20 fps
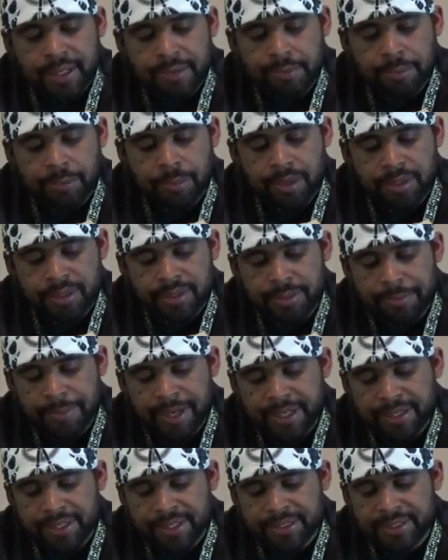They were
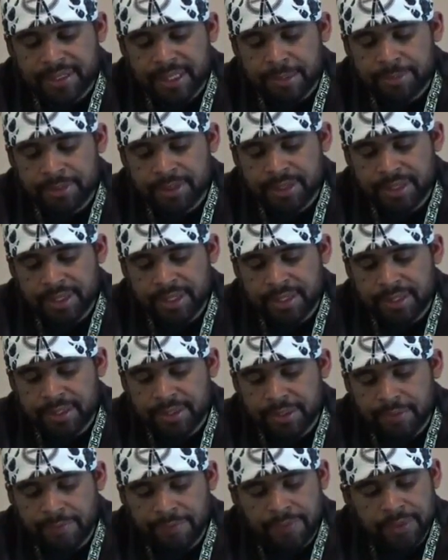willing to make an exception
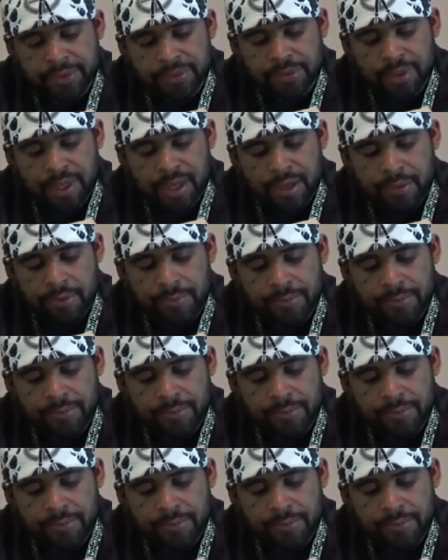in the near future,